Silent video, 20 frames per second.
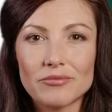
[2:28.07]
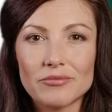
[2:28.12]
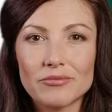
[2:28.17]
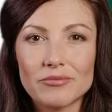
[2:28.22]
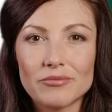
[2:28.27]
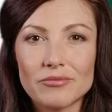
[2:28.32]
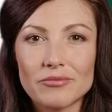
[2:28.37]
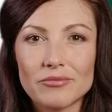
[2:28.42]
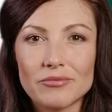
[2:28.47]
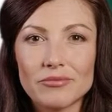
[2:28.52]

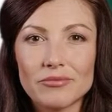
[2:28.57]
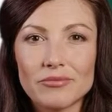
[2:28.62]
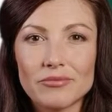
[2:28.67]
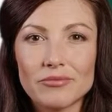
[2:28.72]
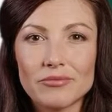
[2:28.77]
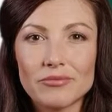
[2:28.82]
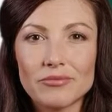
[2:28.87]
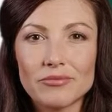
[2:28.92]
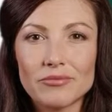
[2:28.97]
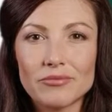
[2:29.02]

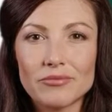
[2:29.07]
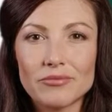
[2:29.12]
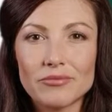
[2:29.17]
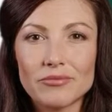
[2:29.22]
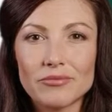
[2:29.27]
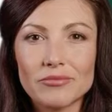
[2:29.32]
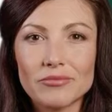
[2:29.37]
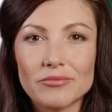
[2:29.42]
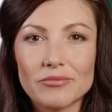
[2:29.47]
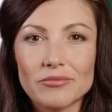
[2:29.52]

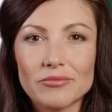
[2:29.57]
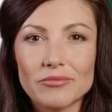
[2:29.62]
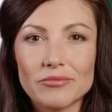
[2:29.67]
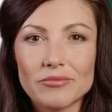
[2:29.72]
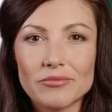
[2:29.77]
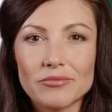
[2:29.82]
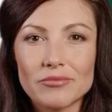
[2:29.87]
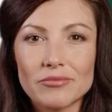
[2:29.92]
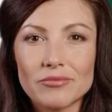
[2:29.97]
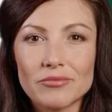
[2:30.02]

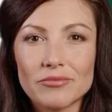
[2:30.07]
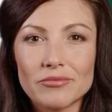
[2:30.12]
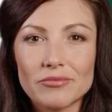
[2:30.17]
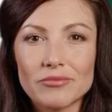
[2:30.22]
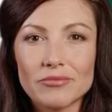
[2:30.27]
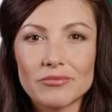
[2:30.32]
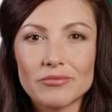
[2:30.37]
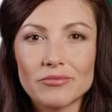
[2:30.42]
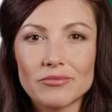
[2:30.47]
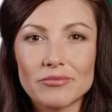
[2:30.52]

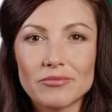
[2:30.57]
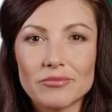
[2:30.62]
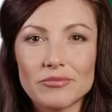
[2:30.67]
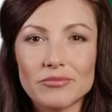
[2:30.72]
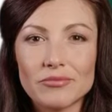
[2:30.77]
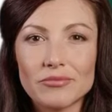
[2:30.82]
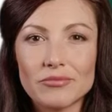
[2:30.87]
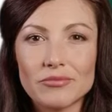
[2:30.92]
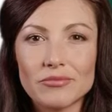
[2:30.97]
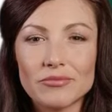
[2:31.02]

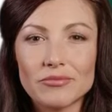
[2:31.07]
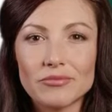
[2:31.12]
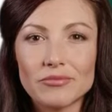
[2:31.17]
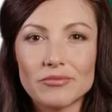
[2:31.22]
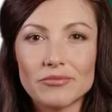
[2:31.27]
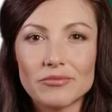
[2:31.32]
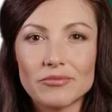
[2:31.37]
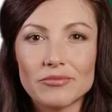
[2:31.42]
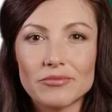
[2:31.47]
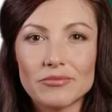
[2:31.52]

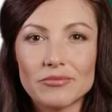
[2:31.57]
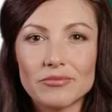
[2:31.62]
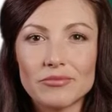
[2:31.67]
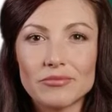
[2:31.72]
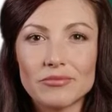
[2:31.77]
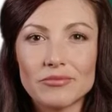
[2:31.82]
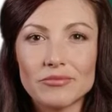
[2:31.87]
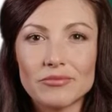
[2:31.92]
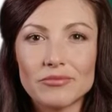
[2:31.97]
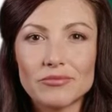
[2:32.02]
[no speech]